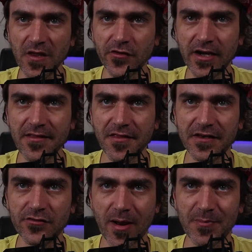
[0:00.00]
So another
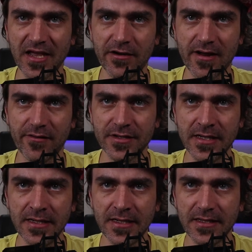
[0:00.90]
thing to wrap your head around,
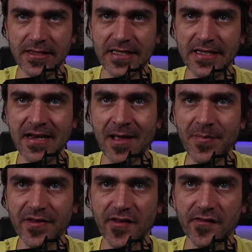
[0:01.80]
the
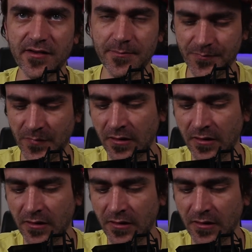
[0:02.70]
number system